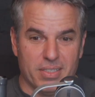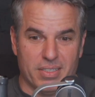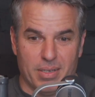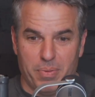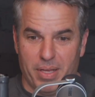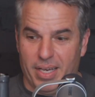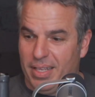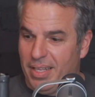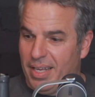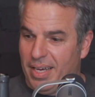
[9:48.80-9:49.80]
something
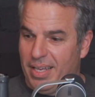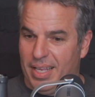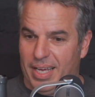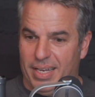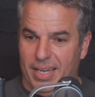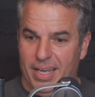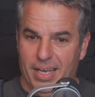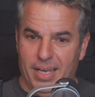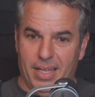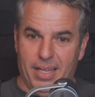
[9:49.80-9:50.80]
uh, that
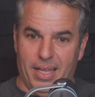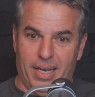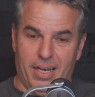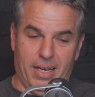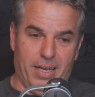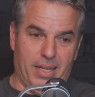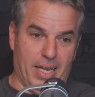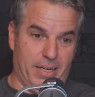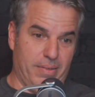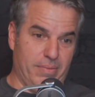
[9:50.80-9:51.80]
yeah. that
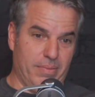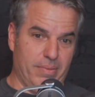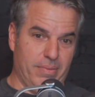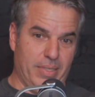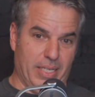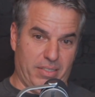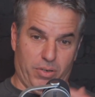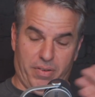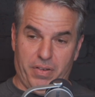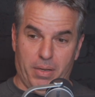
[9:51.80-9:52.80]
that that
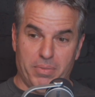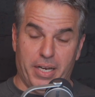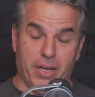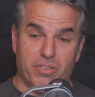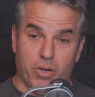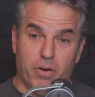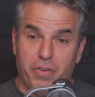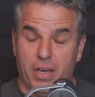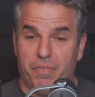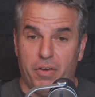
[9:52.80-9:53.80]
sort of comes out of here. So if
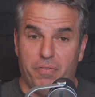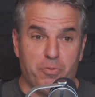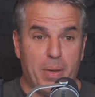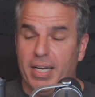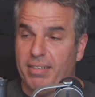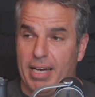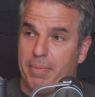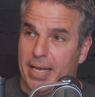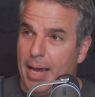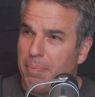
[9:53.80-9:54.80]
if you've spent any time
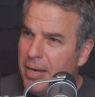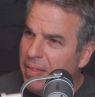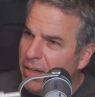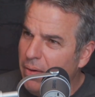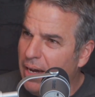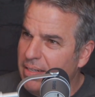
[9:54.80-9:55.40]
in Napa, and I think you guys